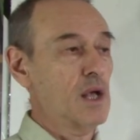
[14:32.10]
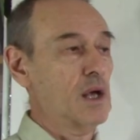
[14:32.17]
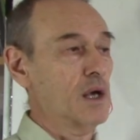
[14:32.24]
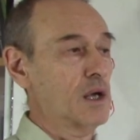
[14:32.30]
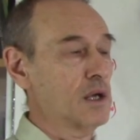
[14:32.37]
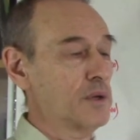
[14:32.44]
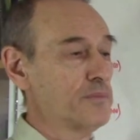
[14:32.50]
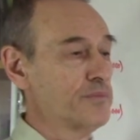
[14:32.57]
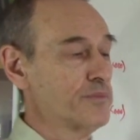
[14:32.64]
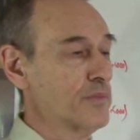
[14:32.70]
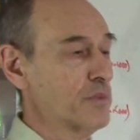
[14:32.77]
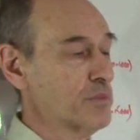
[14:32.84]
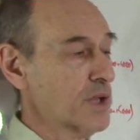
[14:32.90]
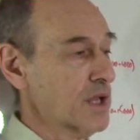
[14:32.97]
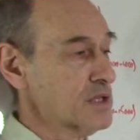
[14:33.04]
Um,
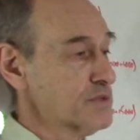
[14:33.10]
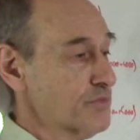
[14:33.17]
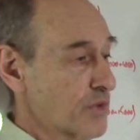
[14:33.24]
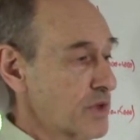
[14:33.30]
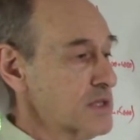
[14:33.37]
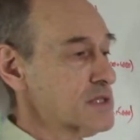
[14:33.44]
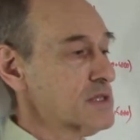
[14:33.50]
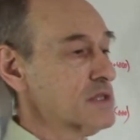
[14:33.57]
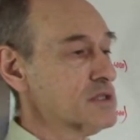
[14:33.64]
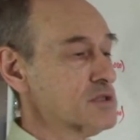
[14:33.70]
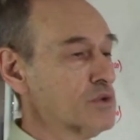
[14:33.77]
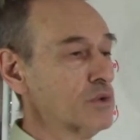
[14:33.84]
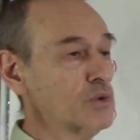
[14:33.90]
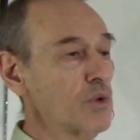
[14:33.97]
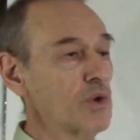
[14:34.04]
because, for instance,
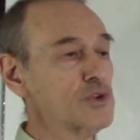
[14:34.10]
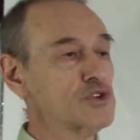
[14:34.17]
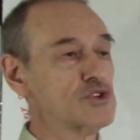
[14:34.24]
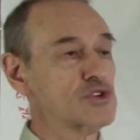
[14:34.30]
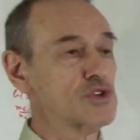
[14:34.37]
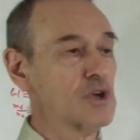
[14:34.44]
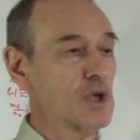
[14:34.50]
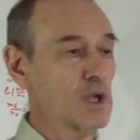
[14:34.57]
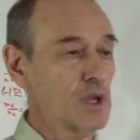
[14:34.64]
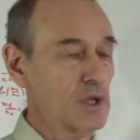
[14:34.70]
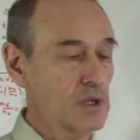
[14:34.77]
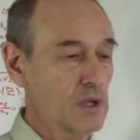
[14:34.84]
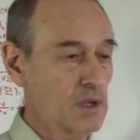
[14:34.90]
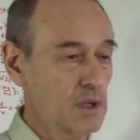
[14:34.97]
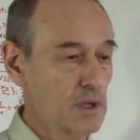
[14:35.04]
to launch
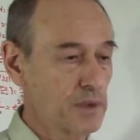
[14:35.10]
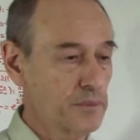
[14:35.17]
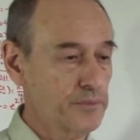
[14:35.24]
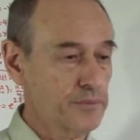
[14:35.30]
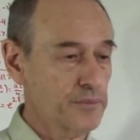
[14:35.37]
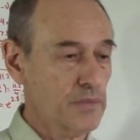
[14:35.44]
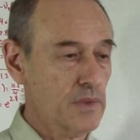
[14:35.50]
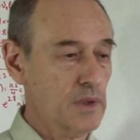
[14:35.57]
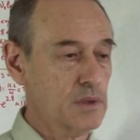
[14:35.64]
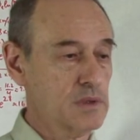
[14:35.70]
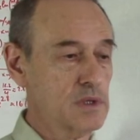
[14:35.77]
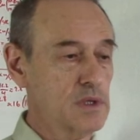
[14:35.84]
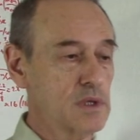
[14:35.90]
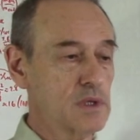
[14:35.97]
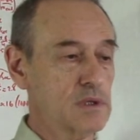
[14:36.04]
um,
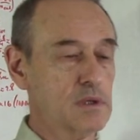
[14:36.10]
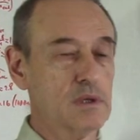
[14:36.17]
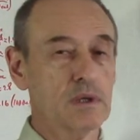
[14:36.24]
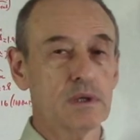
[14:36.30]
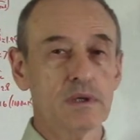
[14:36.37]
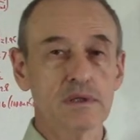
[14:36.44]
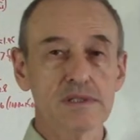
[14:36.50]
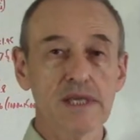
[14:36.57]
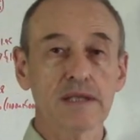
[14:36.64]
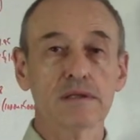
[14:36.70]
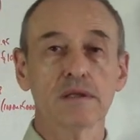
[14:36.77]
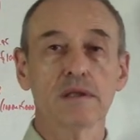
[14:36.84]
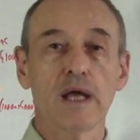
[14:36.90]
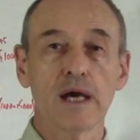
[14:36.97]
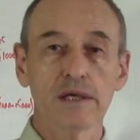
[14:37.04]
the uh,
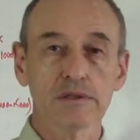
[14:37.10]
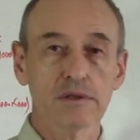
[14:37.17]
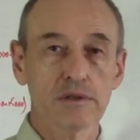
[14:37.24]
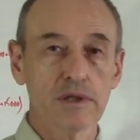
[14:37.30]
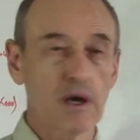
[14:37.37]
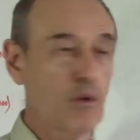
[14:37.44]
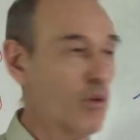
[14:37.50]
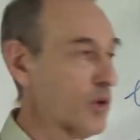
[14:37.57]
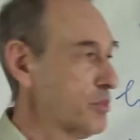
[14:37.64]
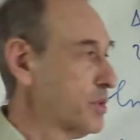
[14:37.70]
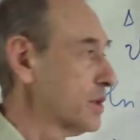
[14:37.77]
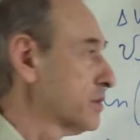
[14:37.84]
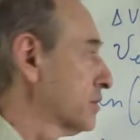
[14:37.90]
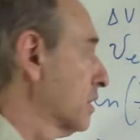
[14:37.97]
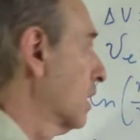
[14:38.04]
satellite on the
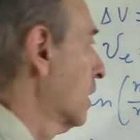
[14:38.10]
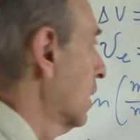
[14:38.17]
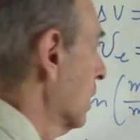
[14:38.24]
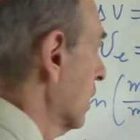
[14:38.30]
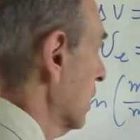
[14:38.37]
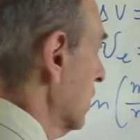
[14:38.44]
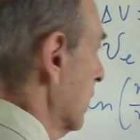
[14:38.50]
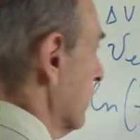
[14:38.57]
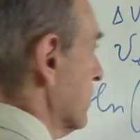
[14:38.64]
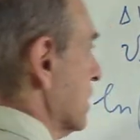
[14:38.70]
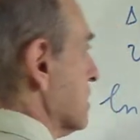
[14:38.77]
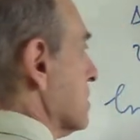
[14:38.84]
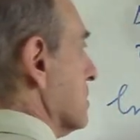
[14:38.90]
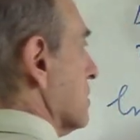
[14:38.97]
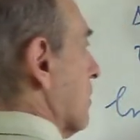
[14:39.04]
orbit, if
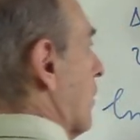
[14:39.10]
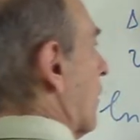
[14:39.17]
this is the